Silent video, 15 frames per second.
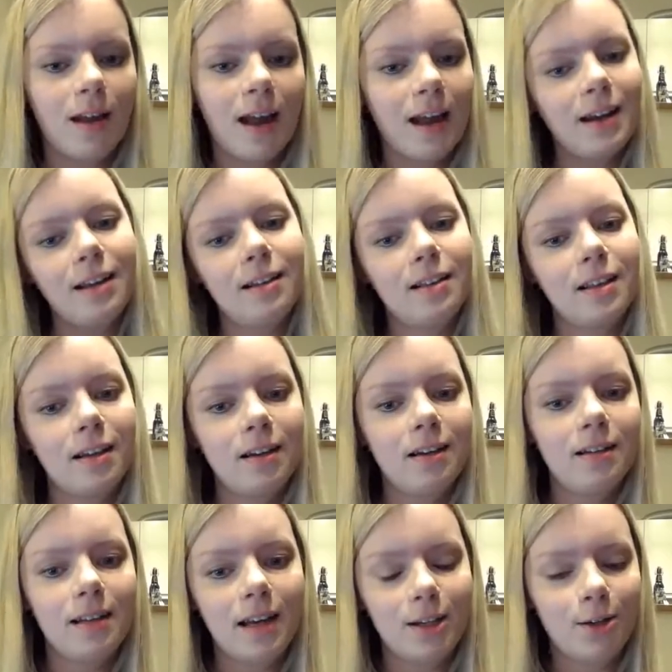
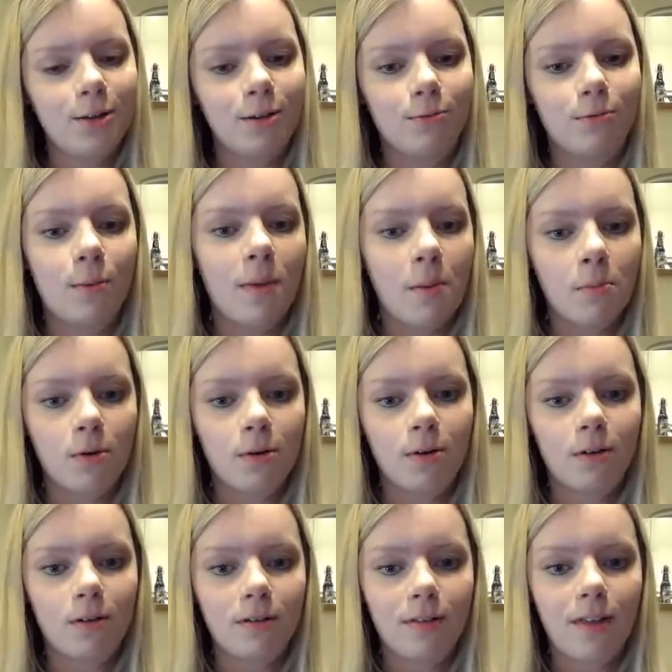Anything that you can
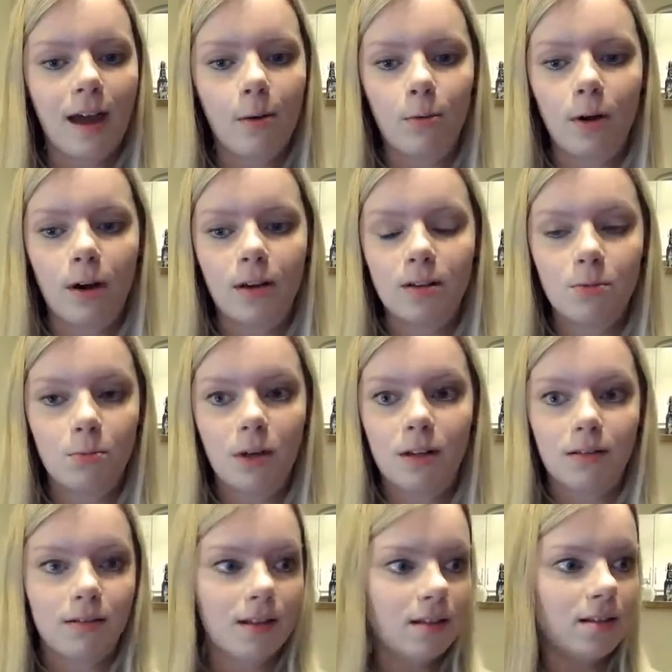remember that was,
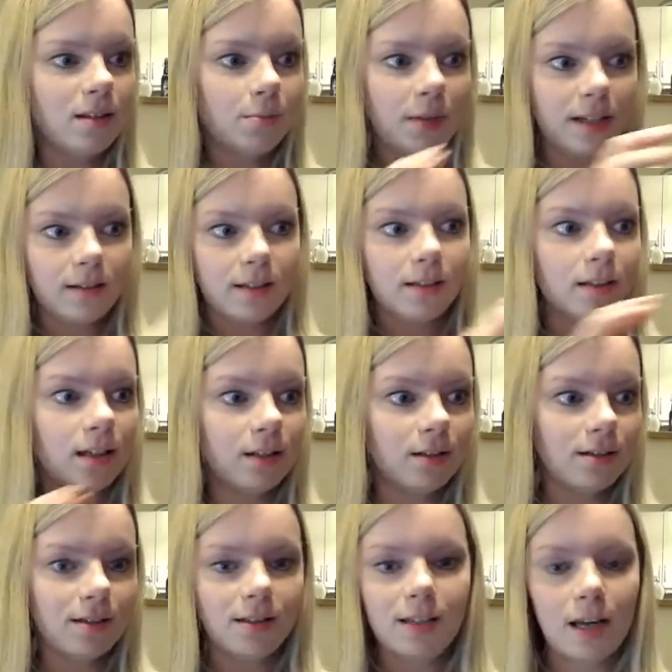well, this is basically
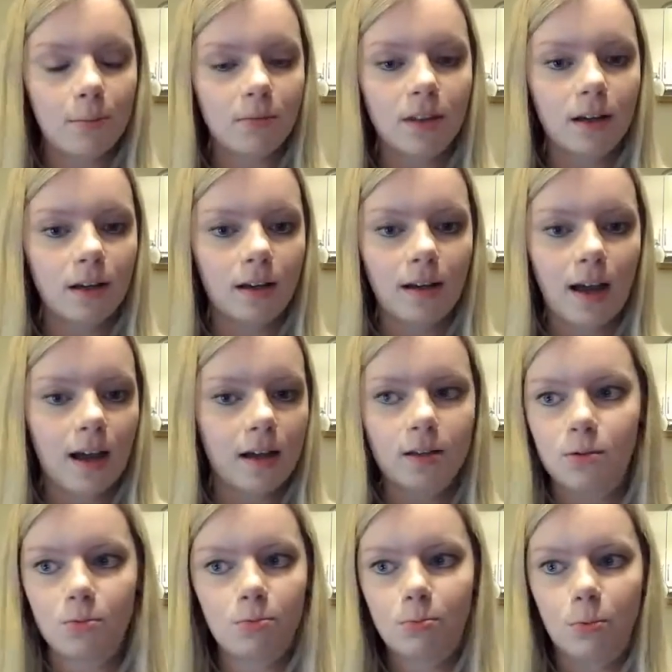just the same thing as
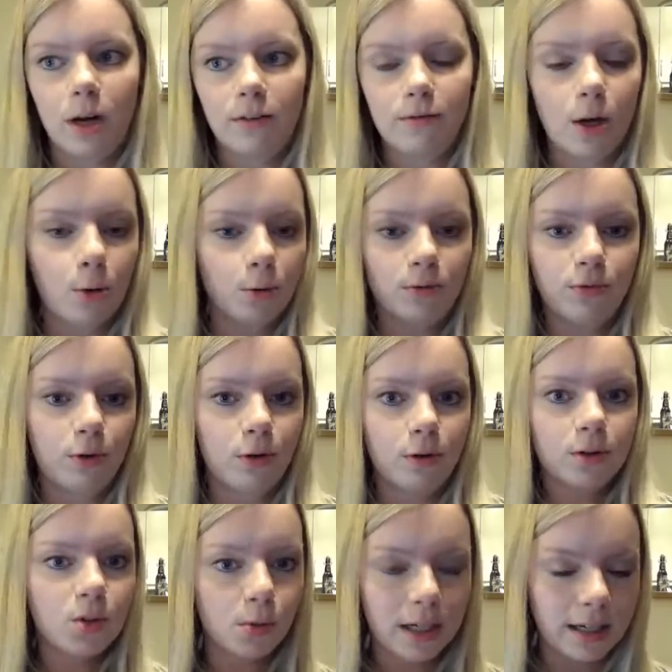what I've known for
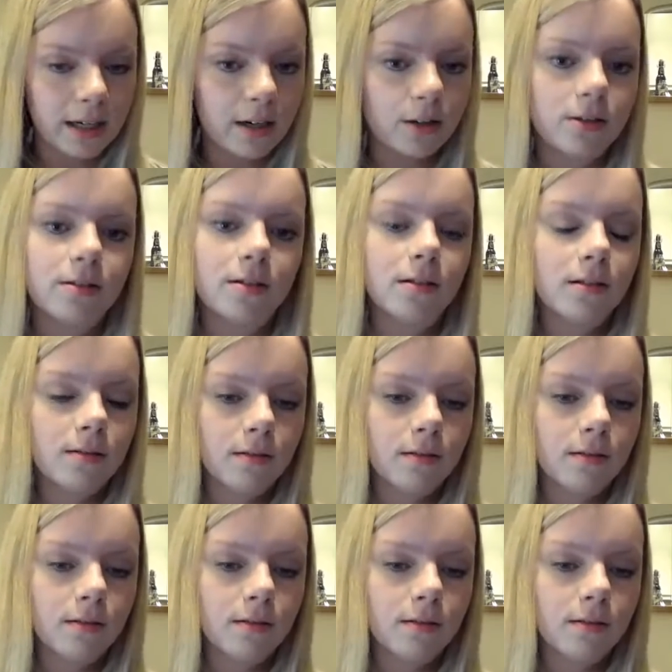20 years?